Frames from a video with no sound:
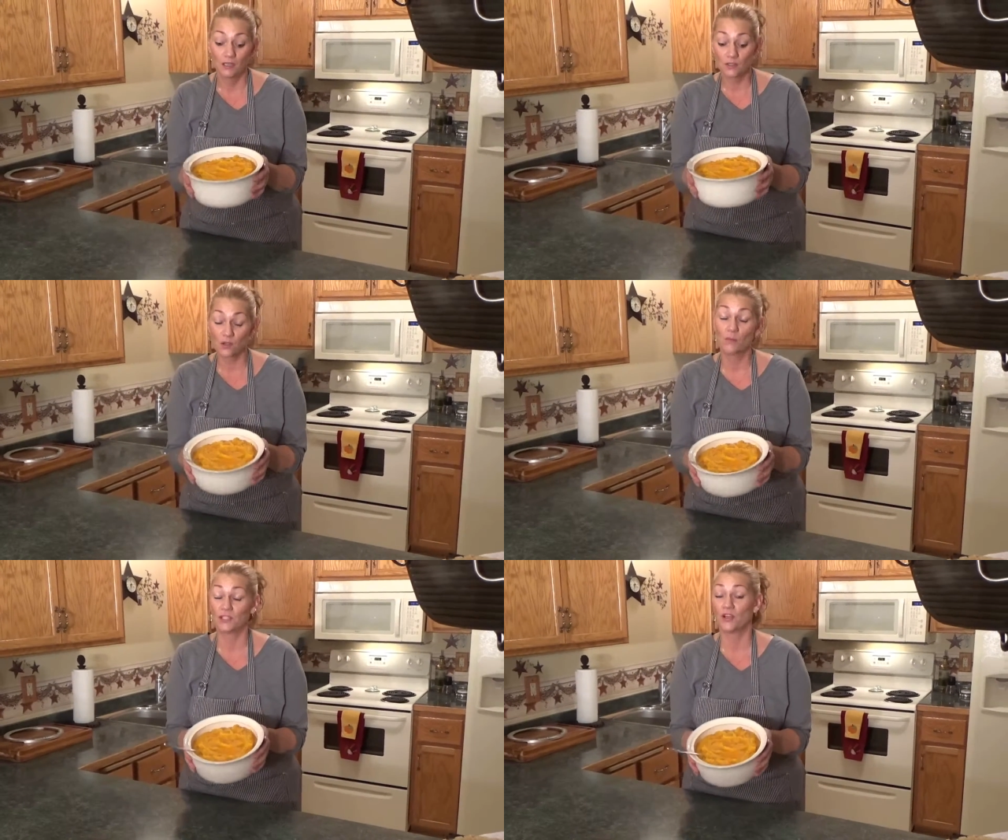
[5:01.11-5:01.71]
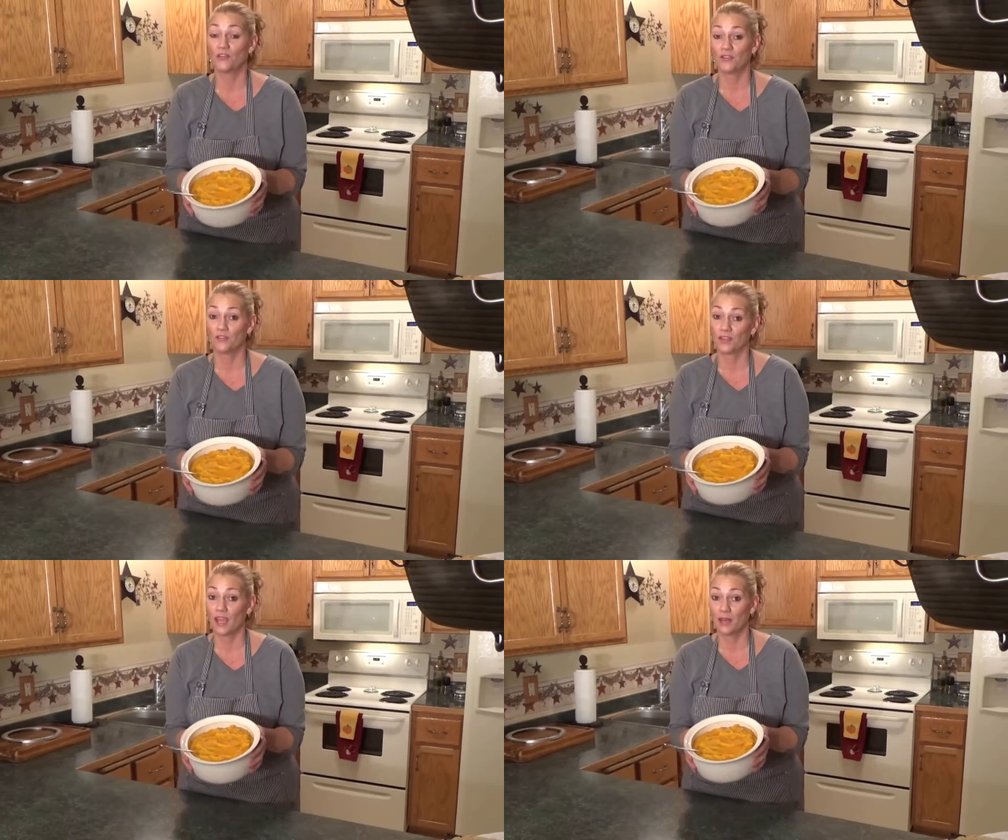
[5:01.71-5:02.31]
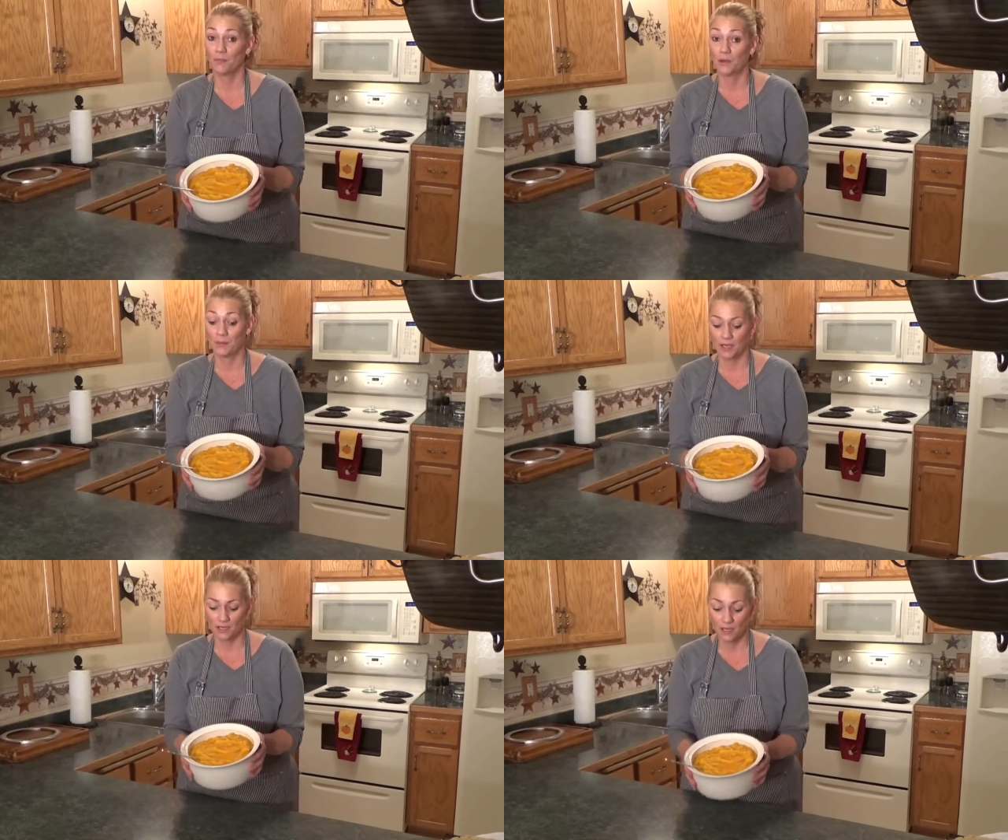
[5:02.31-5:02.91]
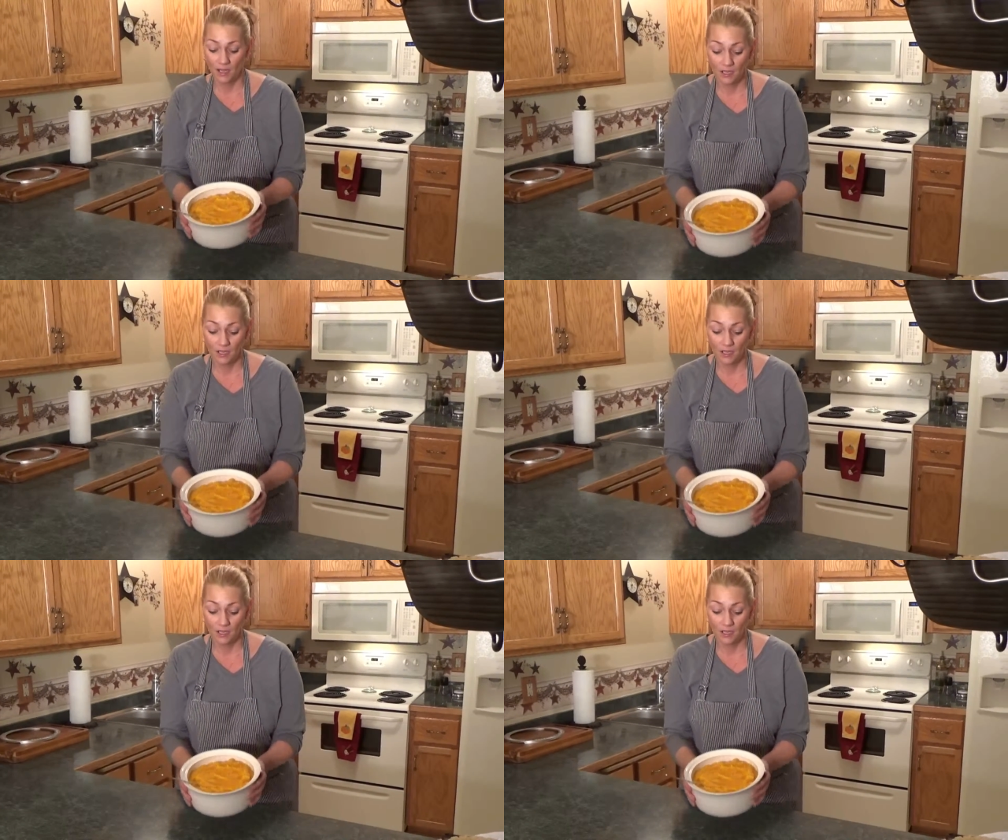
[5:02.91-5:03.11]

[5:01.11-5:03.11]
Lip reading: So much healthier than canned pumpkin.